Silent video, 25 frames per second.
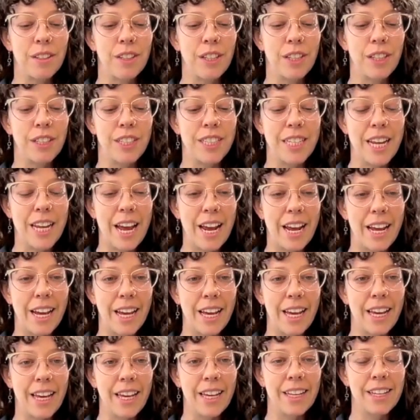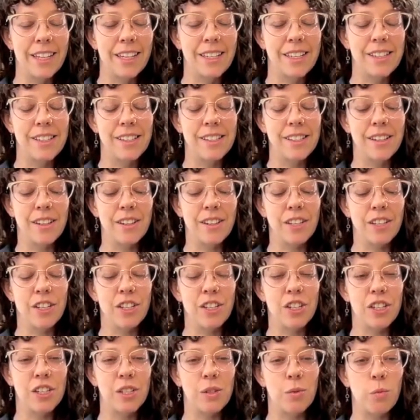your day, start
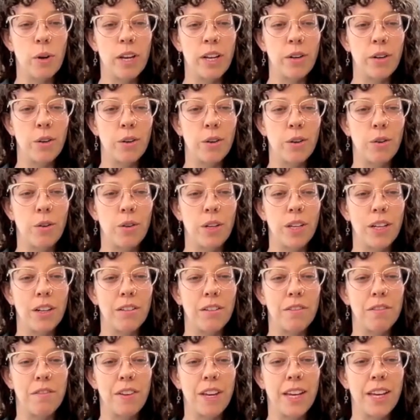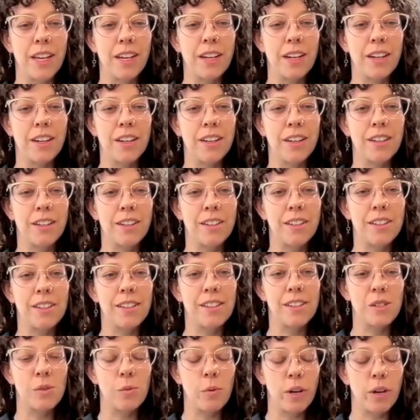to just wiggle your
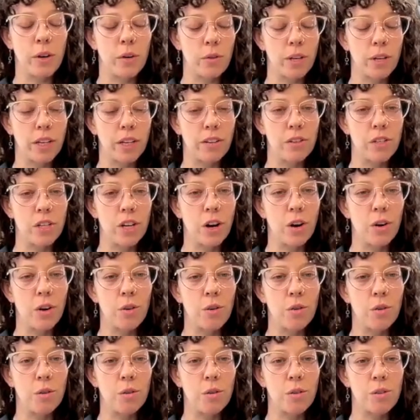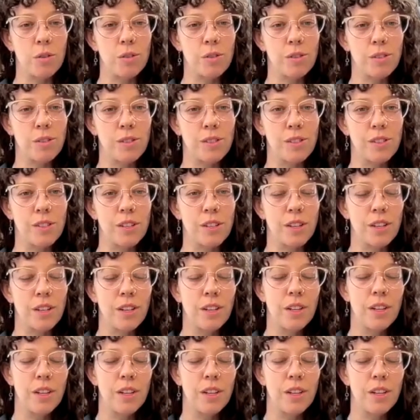fingers, wiggle your toes.